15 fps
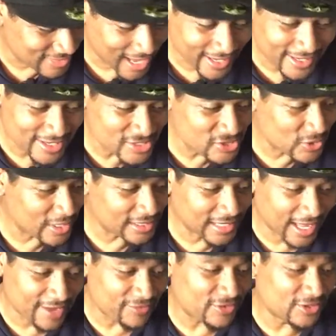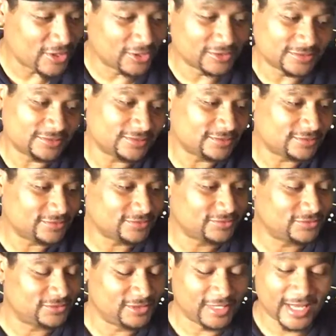gotta enjoy life, you know?
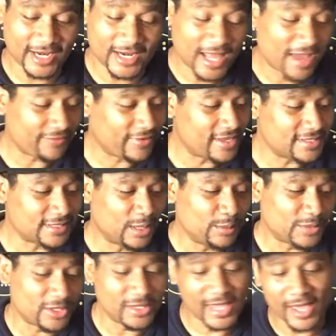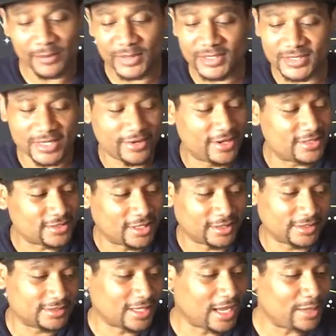You gotta laugh at something. You can't be serious all
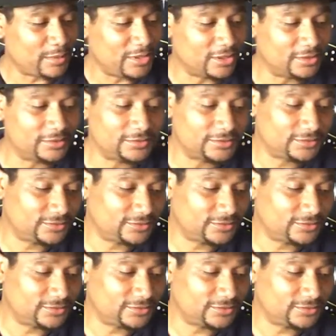the time, you know?